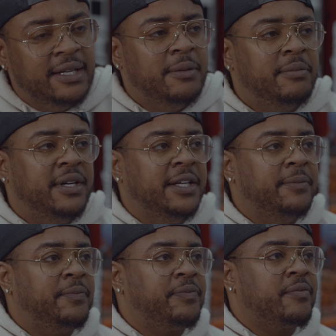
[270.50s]
but
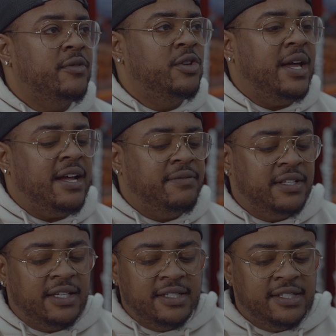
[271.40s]
you have to
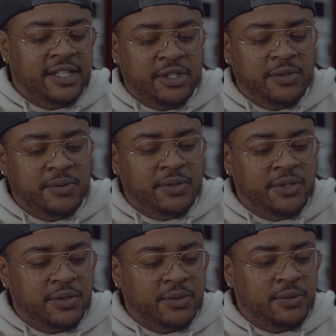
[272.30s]
continue
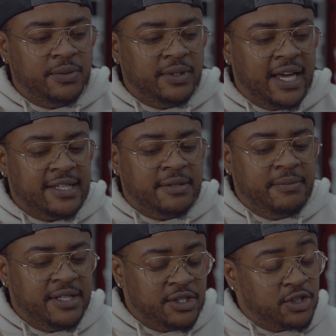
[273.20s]
to, as the
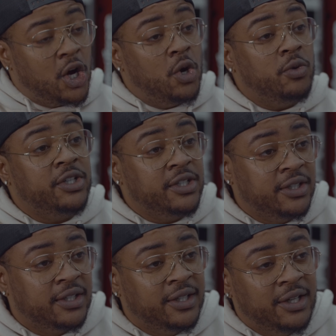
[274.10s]
business owner,
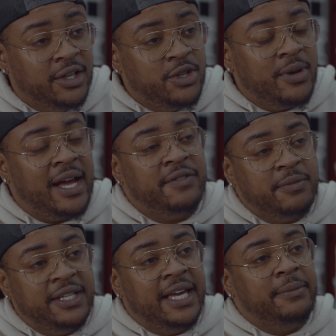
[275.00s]
you have to
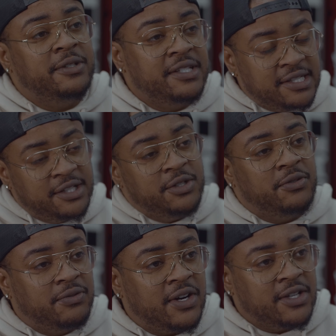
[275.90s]
be able to still
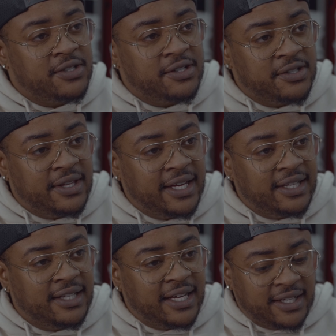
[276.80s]
foster that
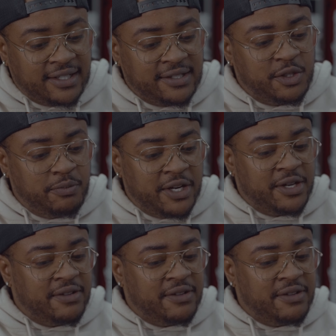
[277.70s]
like spirit